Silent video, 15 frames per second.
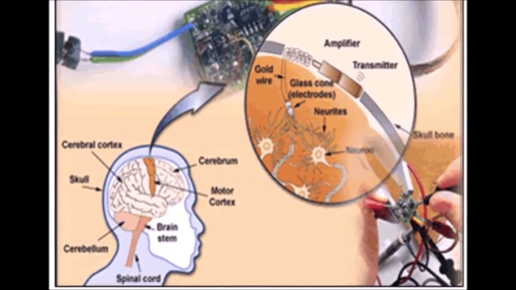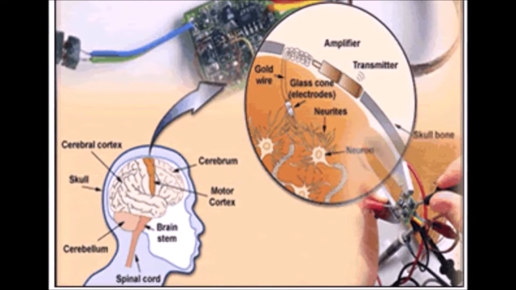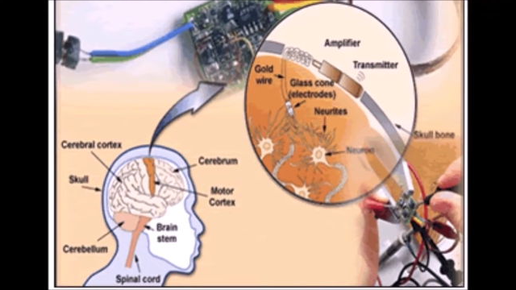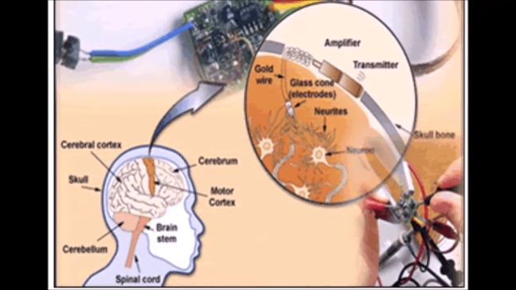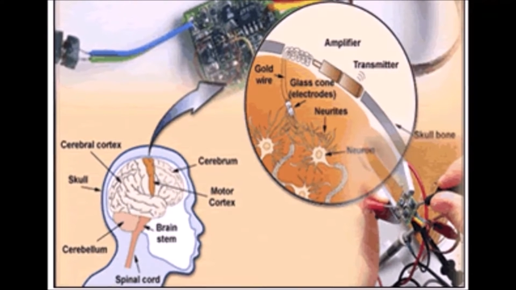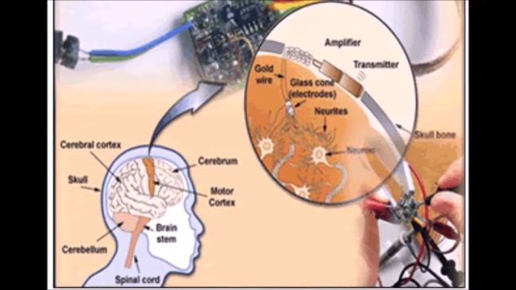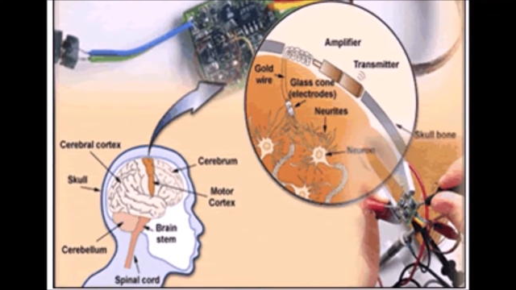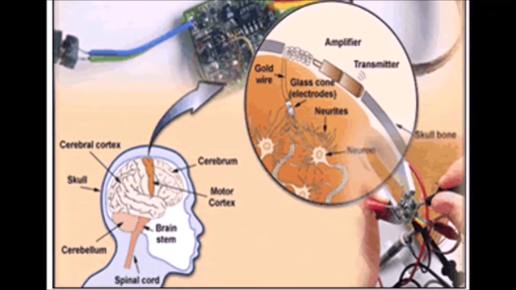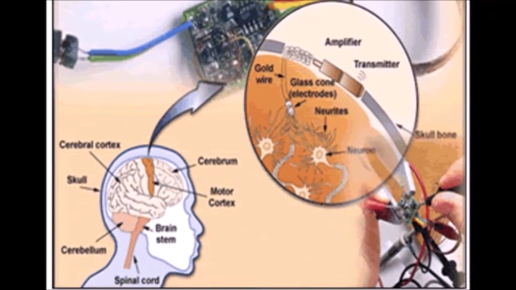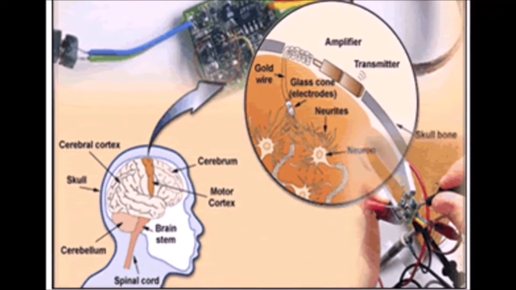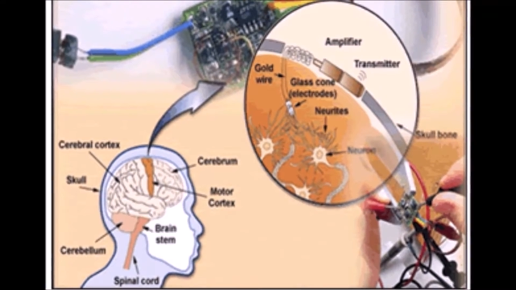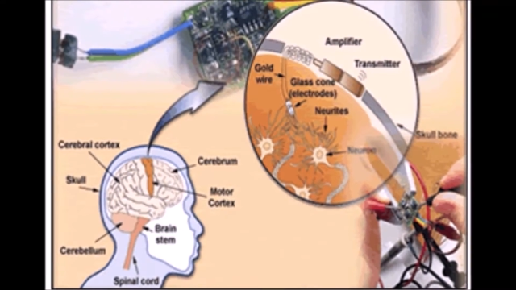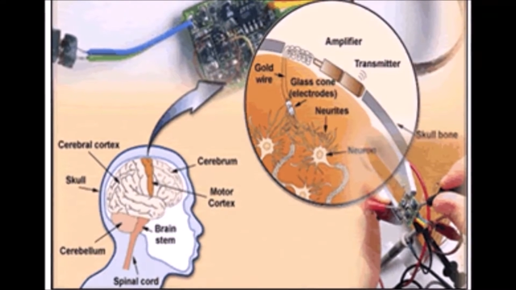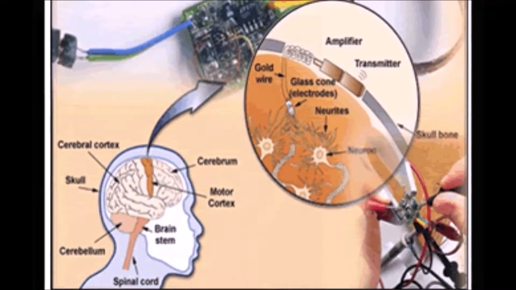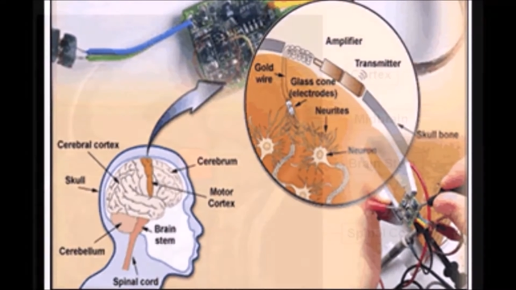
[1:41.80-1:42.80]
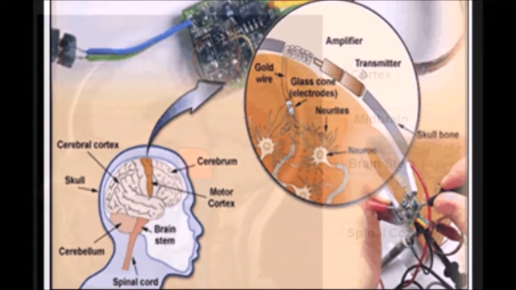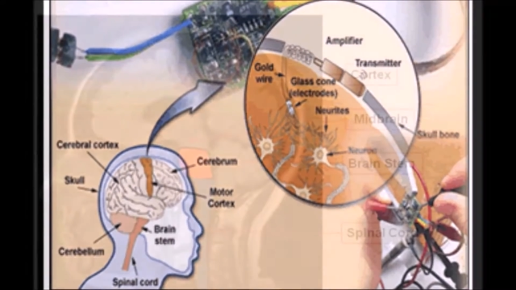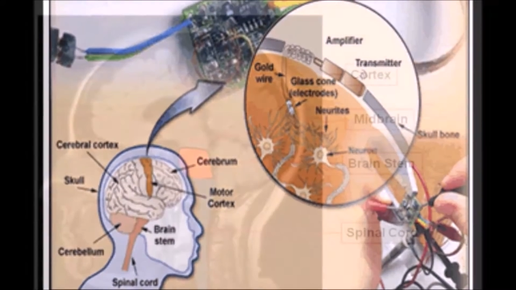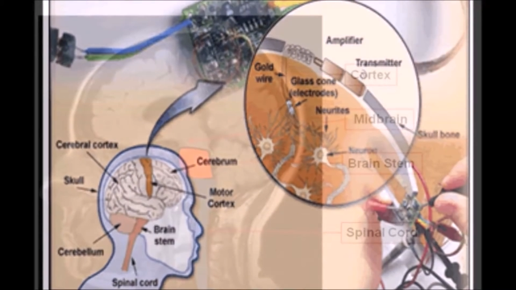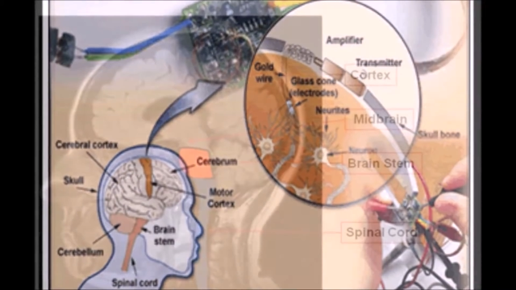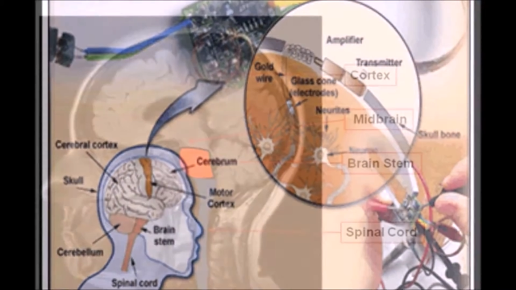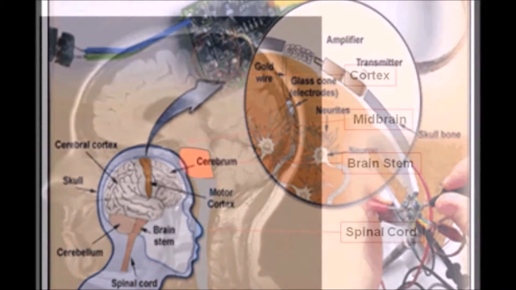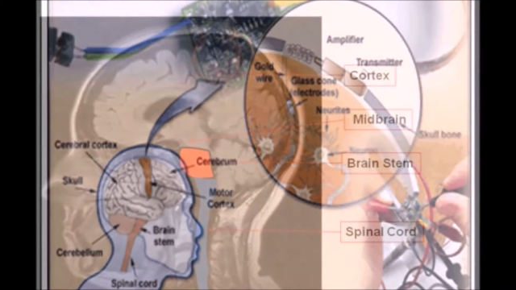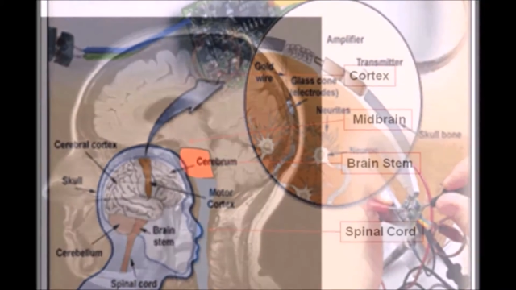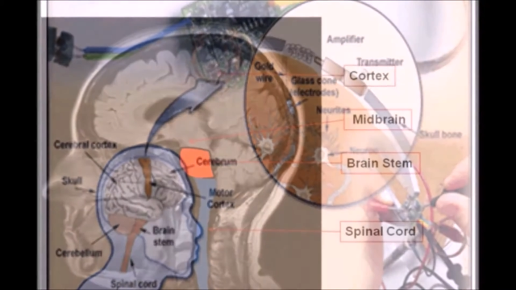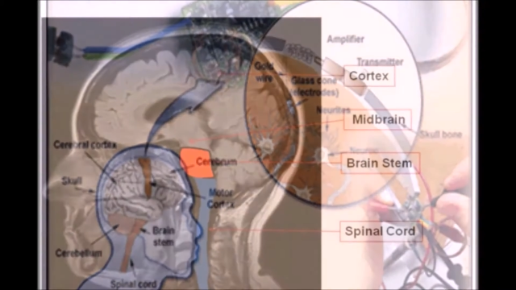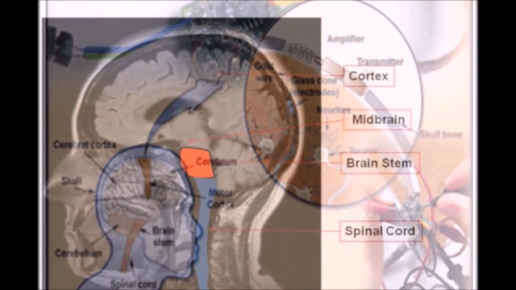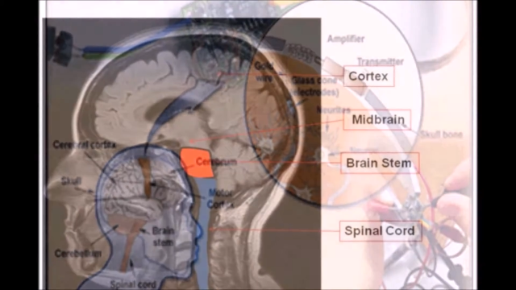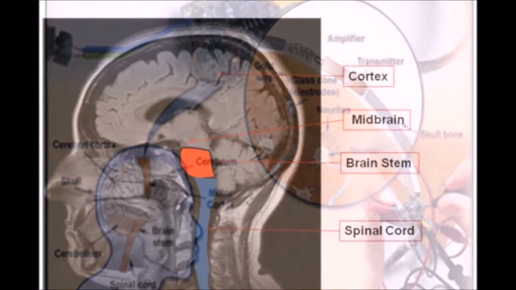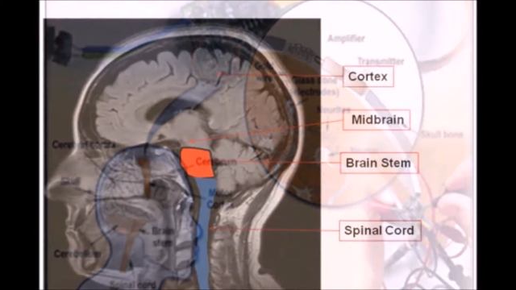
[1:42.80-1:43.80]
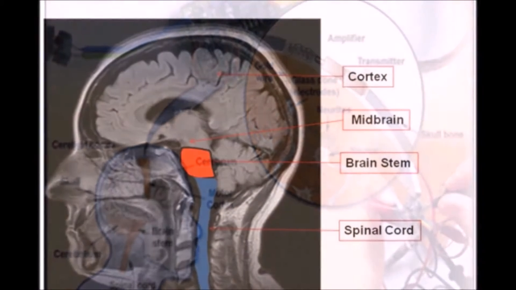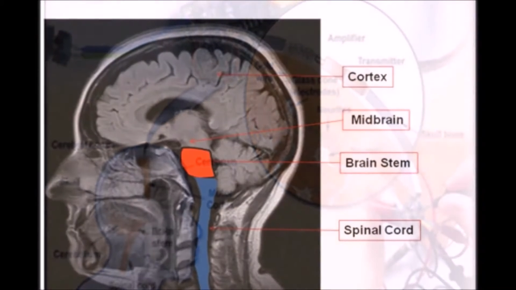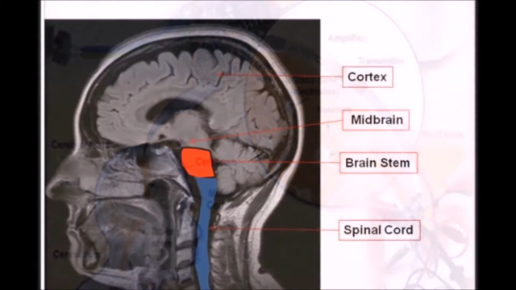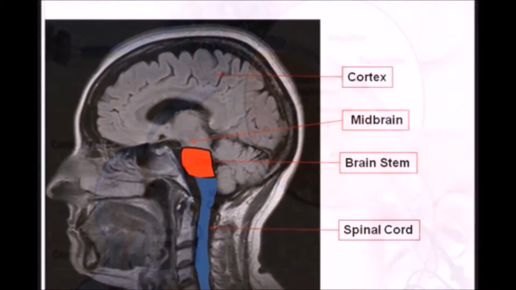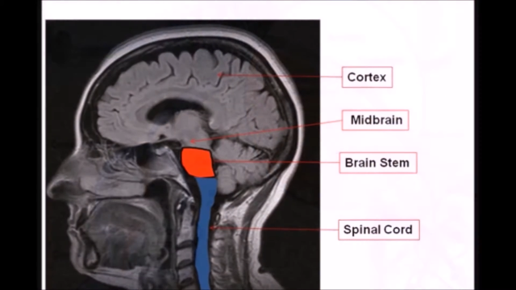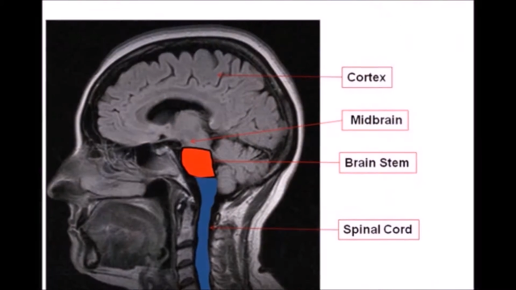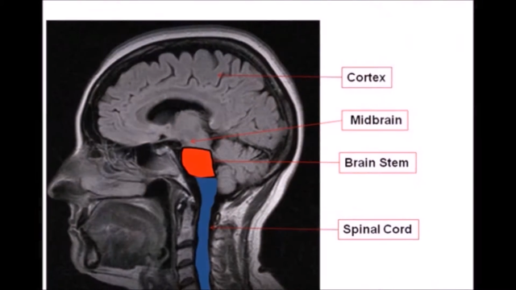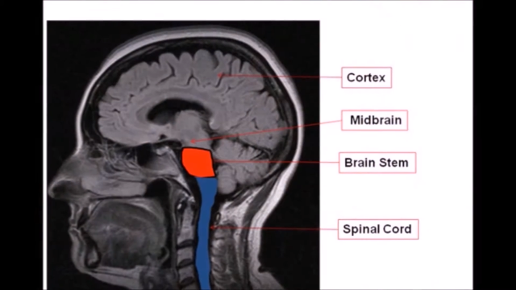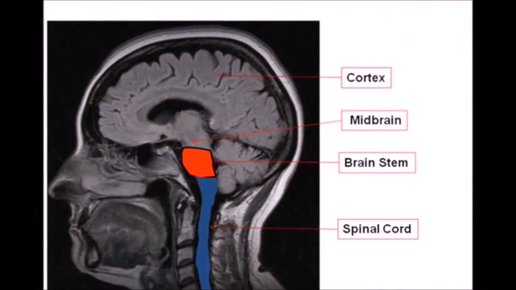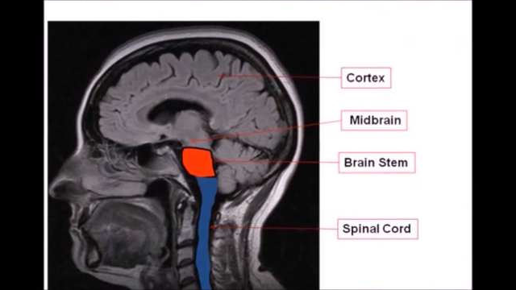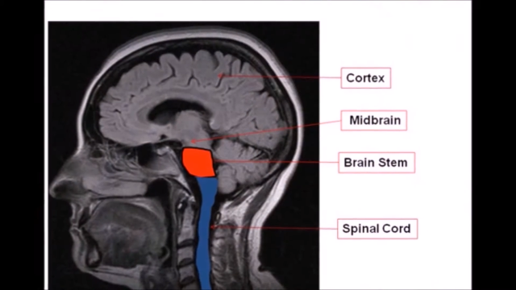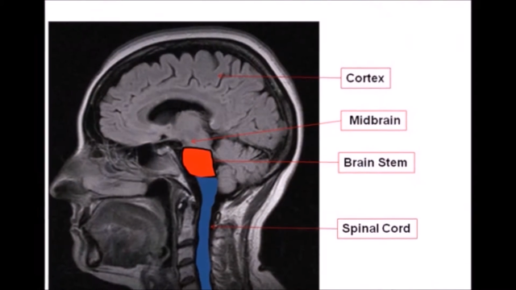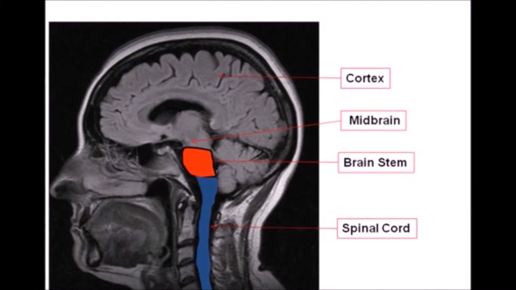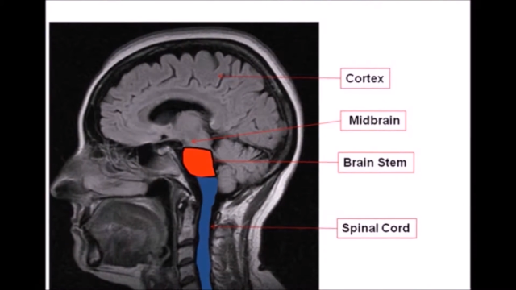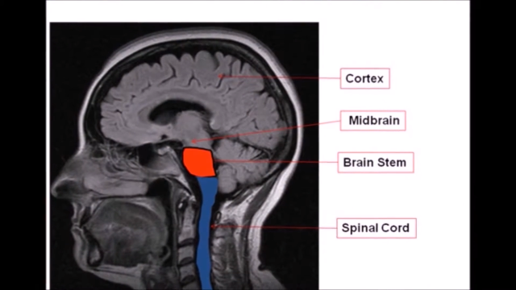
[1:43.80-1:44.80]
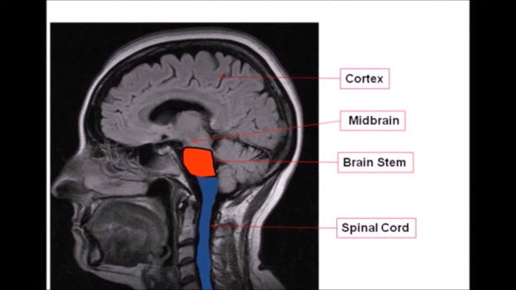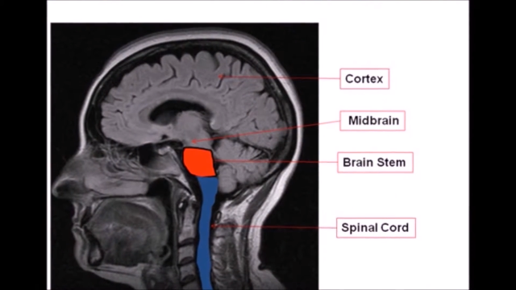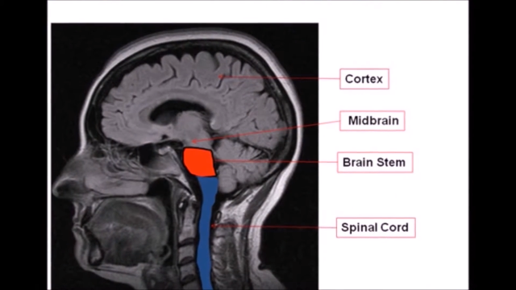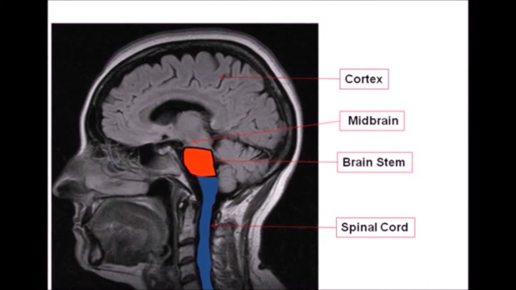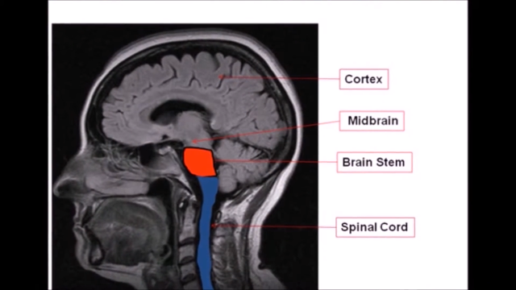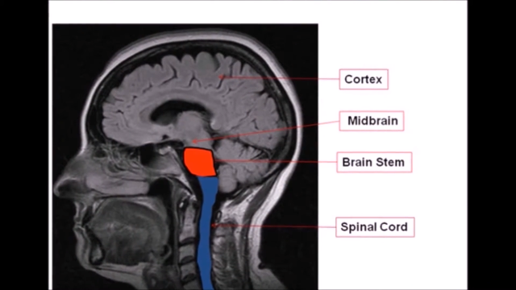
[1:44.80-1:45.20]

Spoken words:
No face is visible, so there are no lips to read.